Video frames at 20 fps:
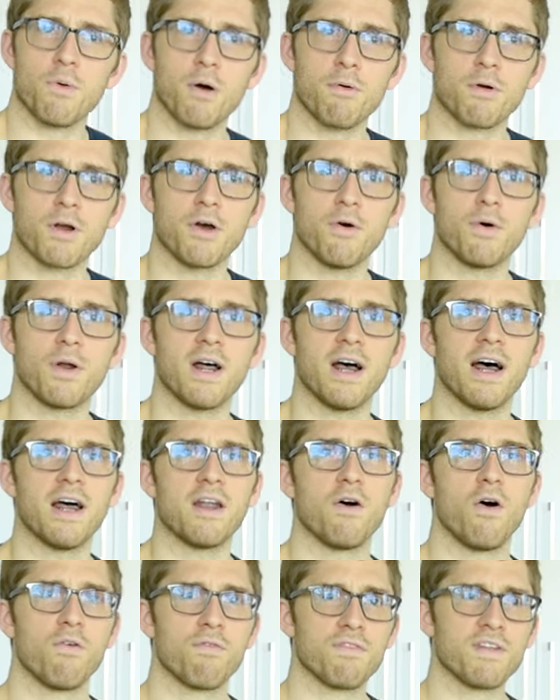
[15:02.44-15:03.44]
while we're going on,
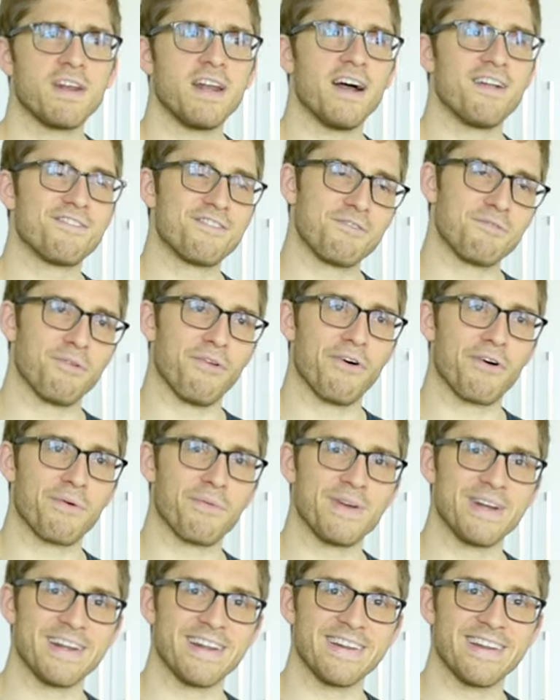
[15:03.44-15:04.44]
hopefully not too
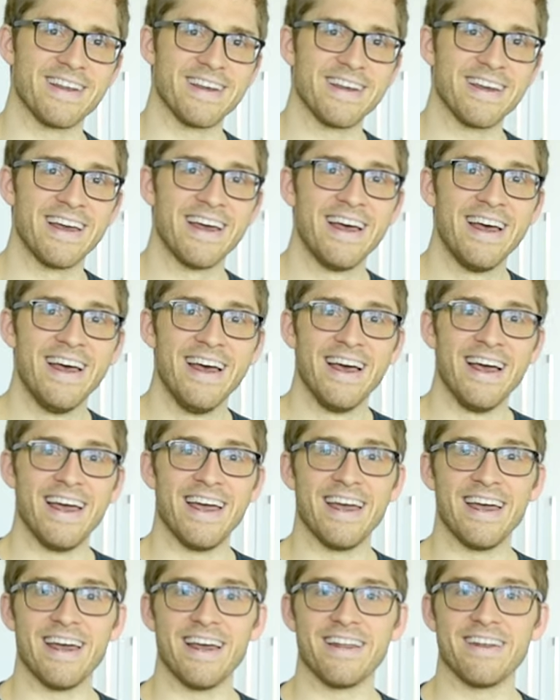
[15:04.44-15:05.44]
long-windedly.
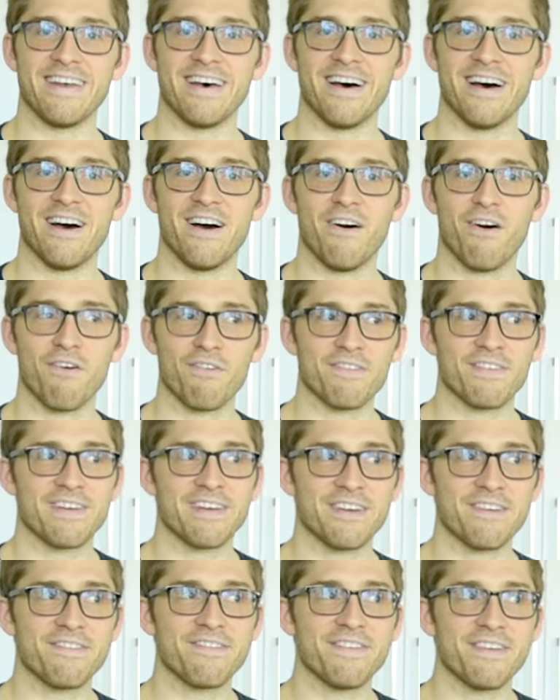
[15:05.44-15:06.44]
And uh, hopefully
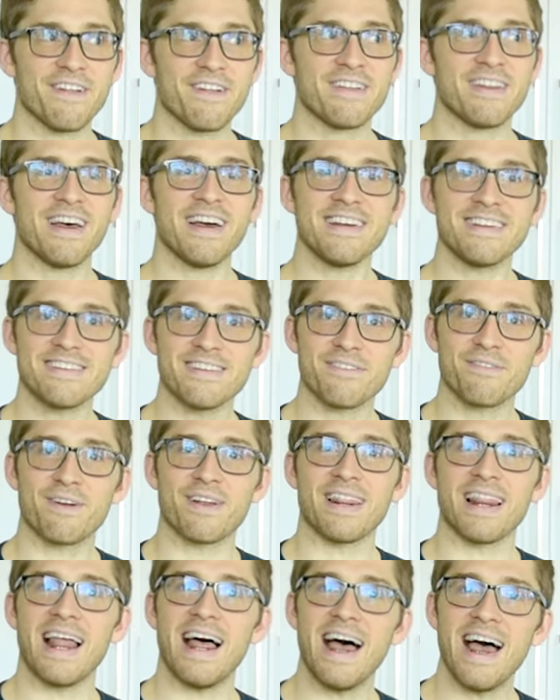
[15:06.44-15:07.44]
you'll feel nice and
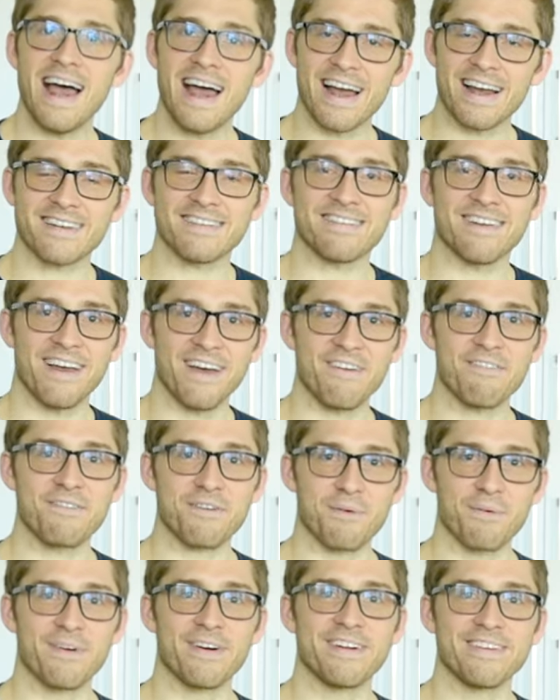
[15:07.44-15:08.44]
relaxed
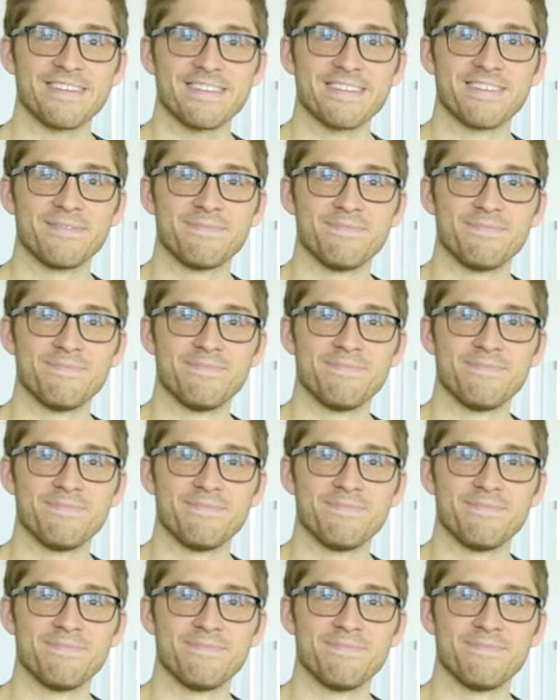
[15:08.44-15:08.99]
afterwards.